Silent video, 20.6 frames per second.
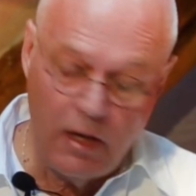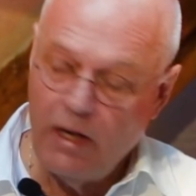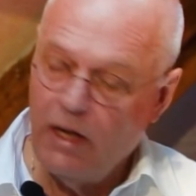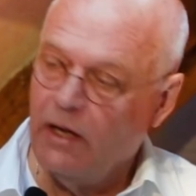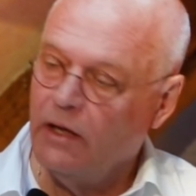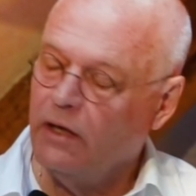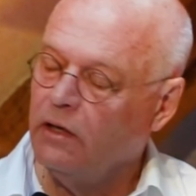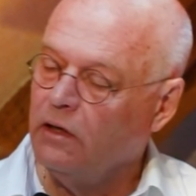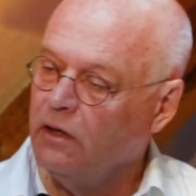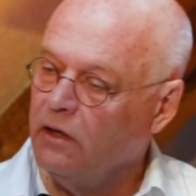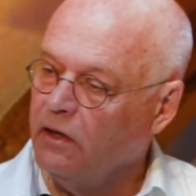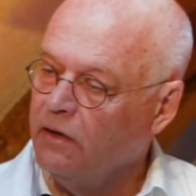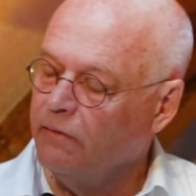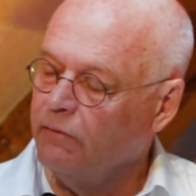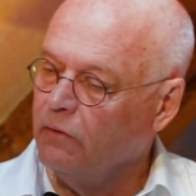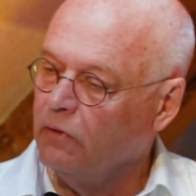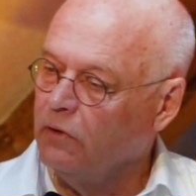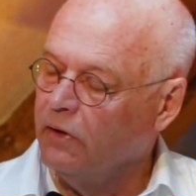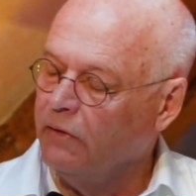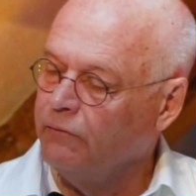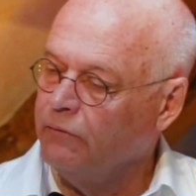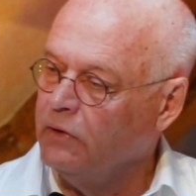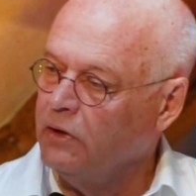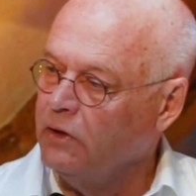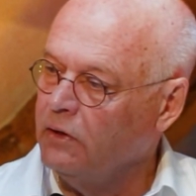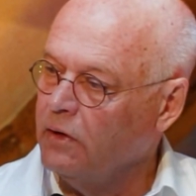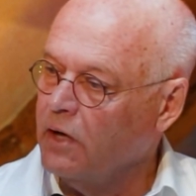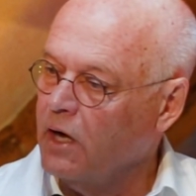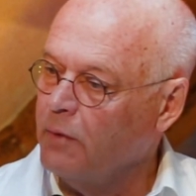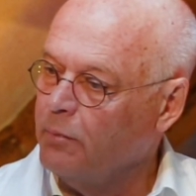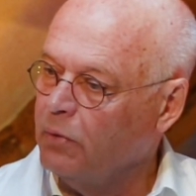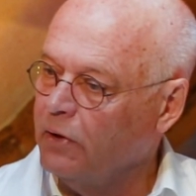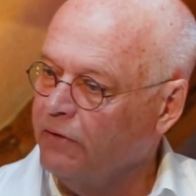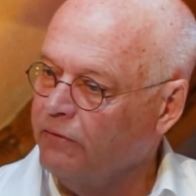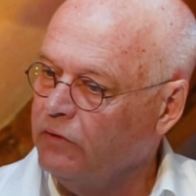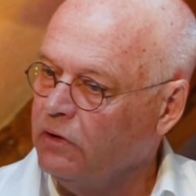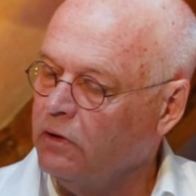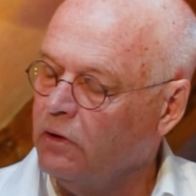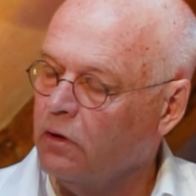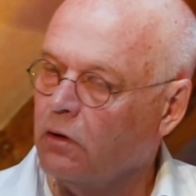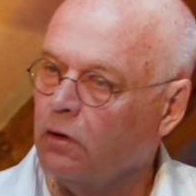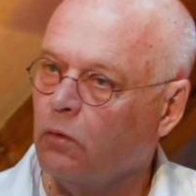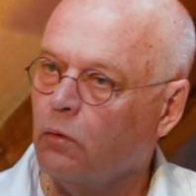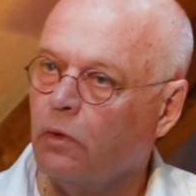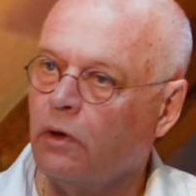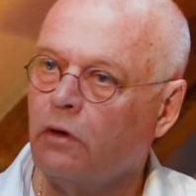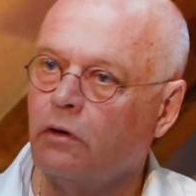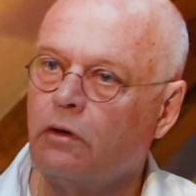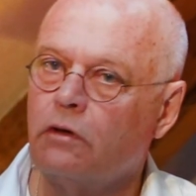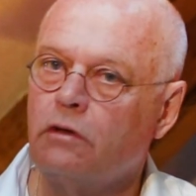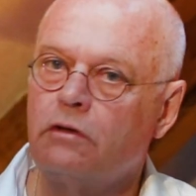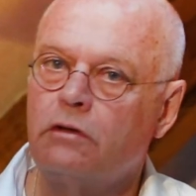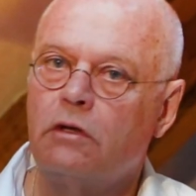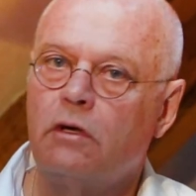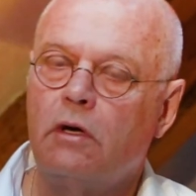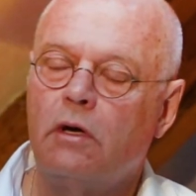And in uplifting our awareness,